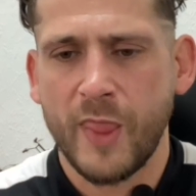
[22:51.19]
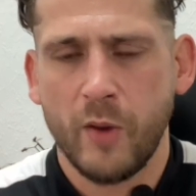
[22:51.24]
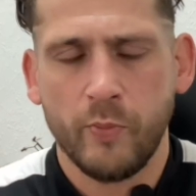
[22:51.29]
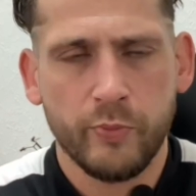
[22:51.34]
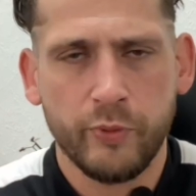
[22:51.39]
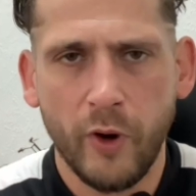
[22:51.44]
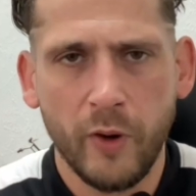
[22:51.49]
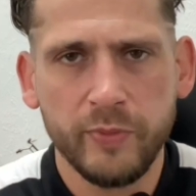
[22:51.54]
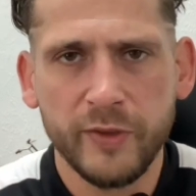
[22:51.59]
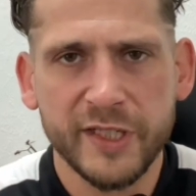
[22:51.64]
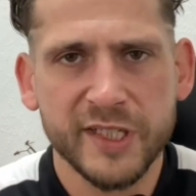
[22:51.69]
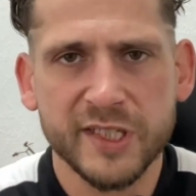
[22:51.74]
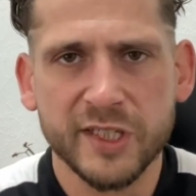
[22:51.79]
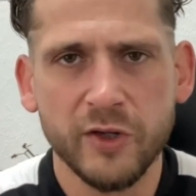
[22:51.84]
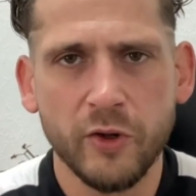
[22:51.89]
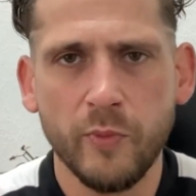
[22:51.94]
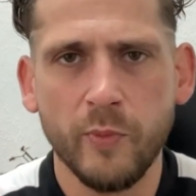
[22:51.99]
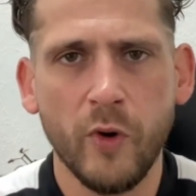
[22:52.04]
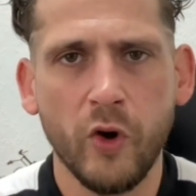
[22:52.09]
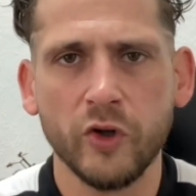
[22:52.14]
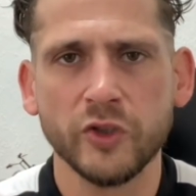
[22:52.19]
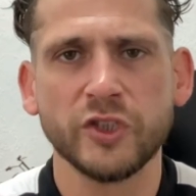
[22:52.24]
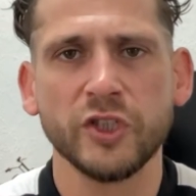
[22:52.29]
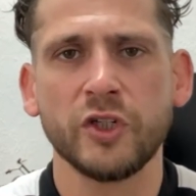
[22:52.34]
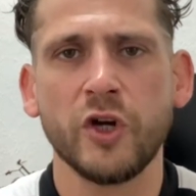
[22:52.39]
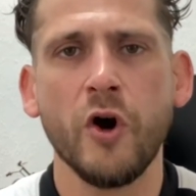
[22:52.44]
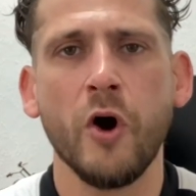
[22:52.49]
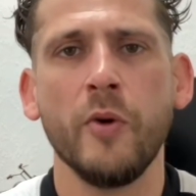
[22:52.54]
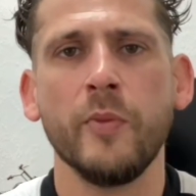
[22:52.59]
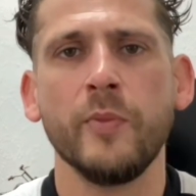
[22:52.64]
probably still more to
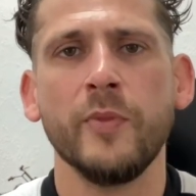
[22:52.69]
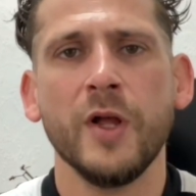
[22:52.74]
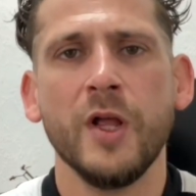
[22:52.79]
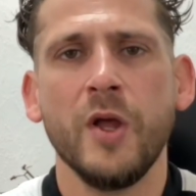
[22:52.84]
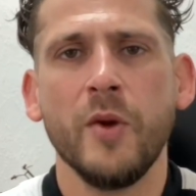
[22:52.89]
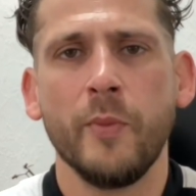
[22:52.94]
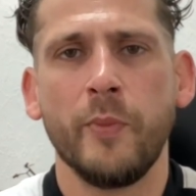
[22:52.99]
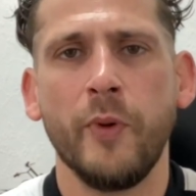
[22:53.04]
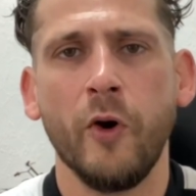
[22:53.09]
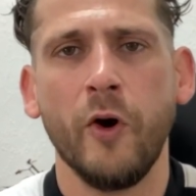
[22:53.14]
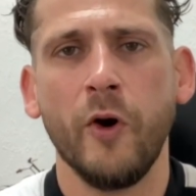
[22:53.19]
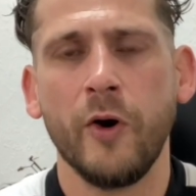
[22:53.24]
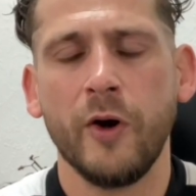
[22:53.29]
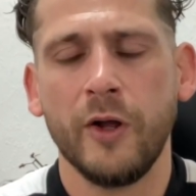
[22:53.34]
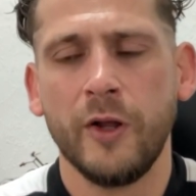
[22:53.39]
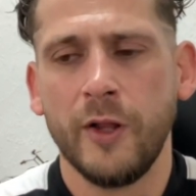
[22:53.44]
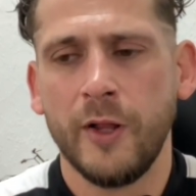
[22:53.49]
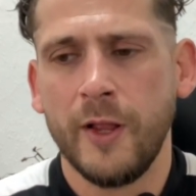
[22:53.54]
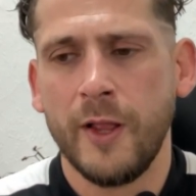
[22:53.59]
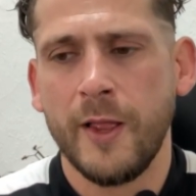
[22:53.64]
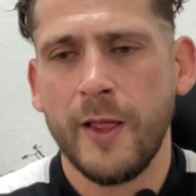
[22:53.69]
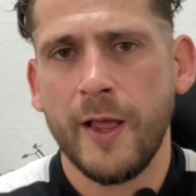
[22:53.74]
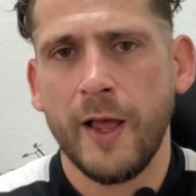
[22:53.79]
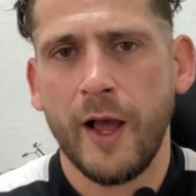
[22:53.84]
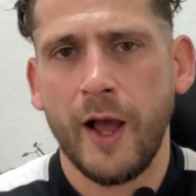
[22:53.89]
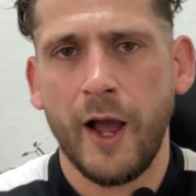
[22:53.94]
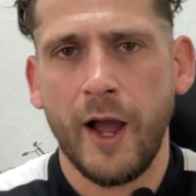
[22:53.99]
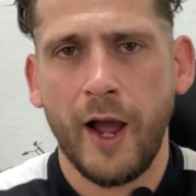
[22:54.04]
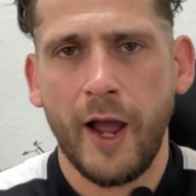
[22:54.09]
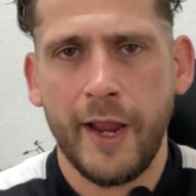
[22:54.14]
come, but
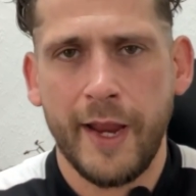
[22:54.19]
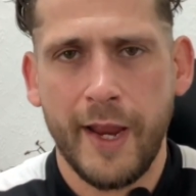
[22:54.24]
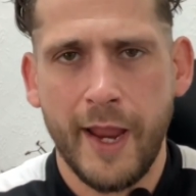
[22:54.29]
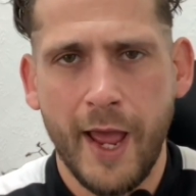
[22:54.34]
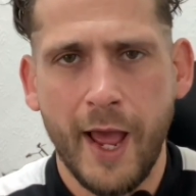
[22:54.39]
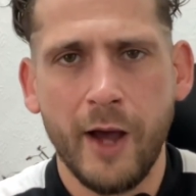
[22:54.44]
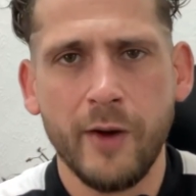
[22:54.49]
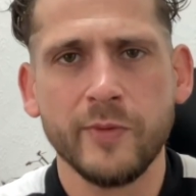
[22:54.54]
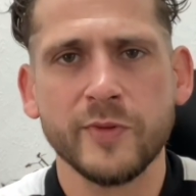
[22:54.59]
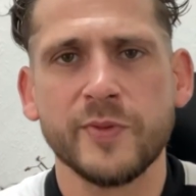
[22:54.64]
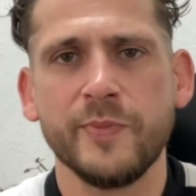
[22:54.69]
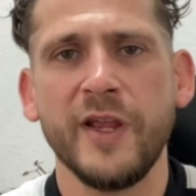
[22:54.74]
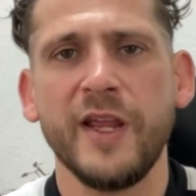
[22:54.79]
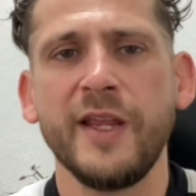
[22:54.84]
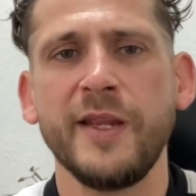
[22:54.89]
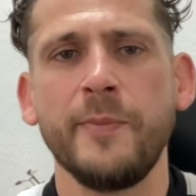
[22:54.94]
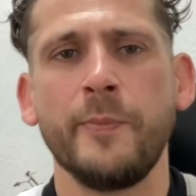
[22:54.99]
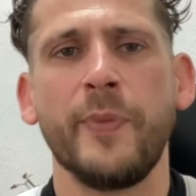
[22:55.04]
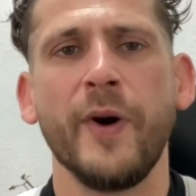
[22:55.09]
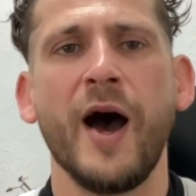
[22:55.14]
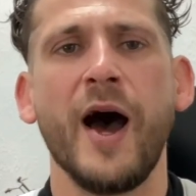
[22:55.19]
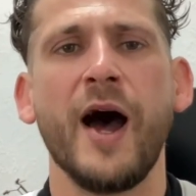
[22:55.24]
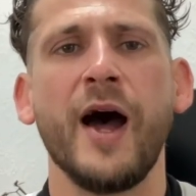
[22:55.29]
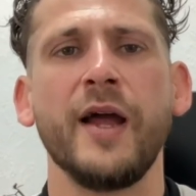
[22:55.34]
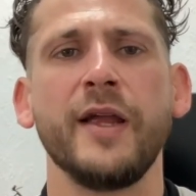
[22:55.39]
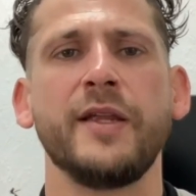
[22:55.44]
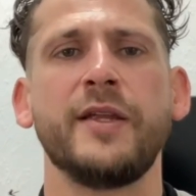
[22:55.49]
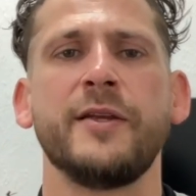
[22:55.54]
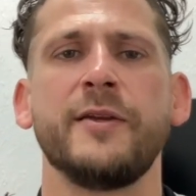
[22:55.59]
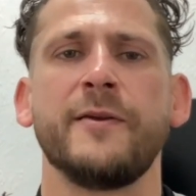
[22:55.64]
it helps me by